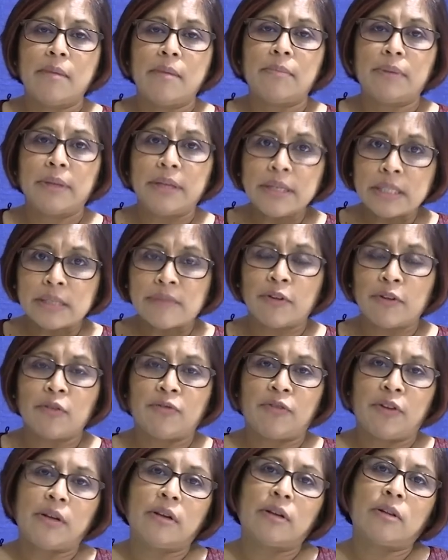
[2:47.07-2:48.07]
please feel
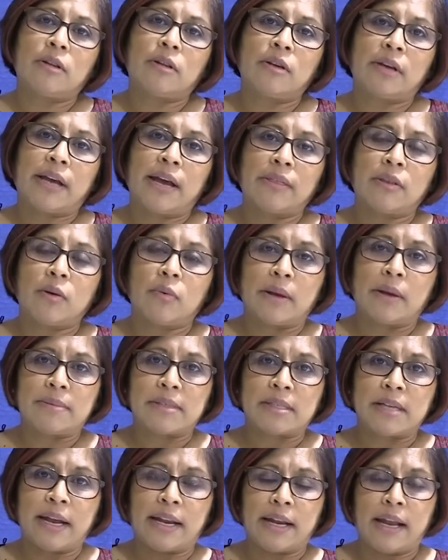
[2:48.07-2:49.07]
free to look at the
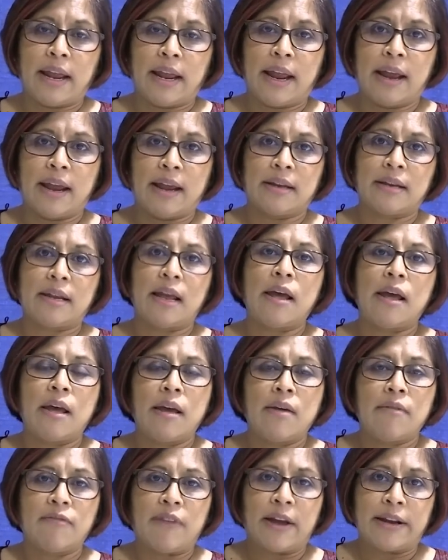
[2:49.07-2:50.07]
website and
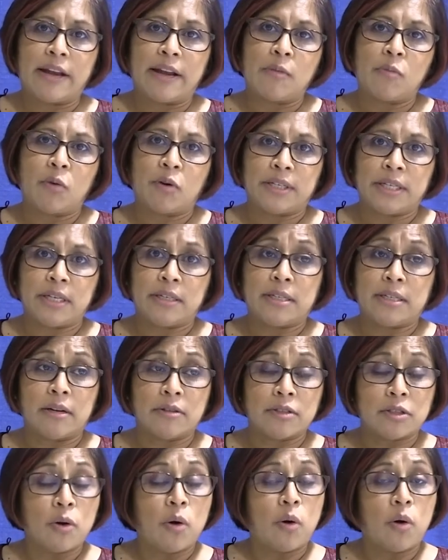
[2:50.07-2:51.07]
find out more
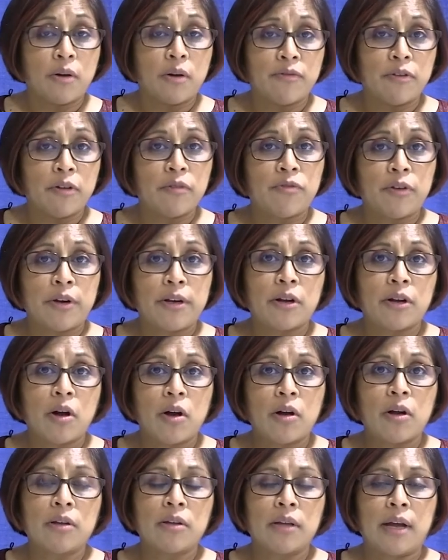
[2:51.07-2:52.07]
details, or feel free to
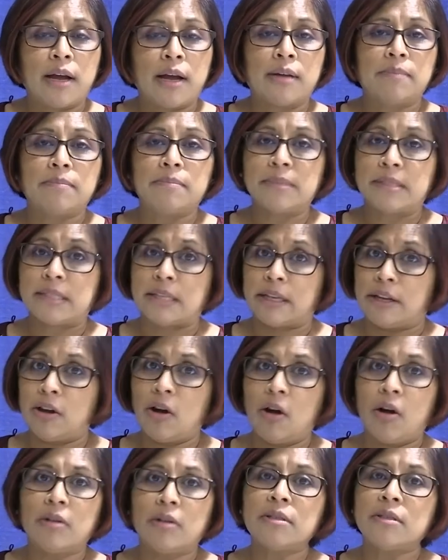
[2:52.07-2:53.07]
call City
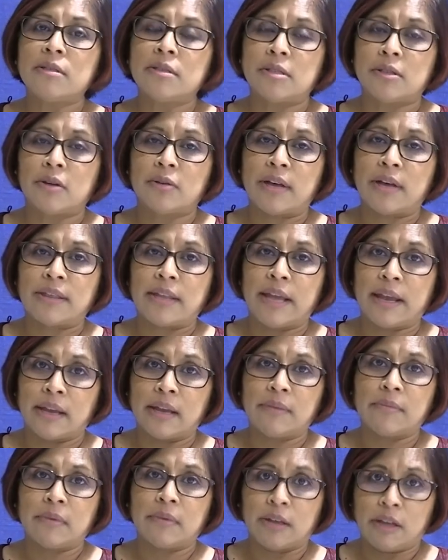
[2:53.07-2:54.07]
Hall so that they
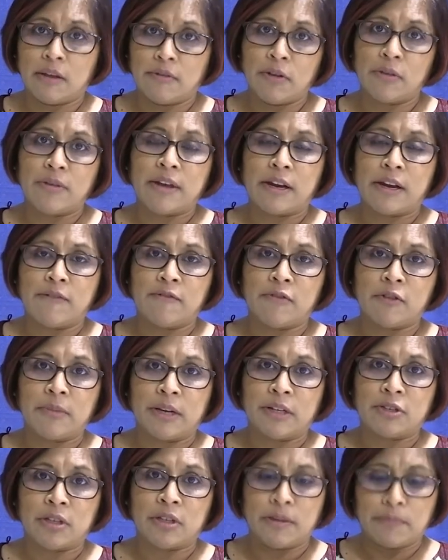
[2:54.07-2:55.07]
can give you that
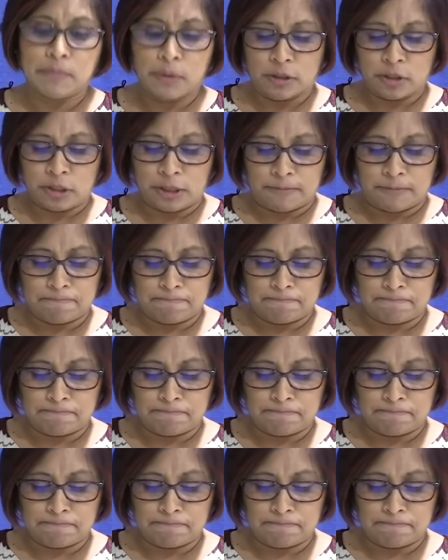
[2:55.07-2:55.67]
information in person.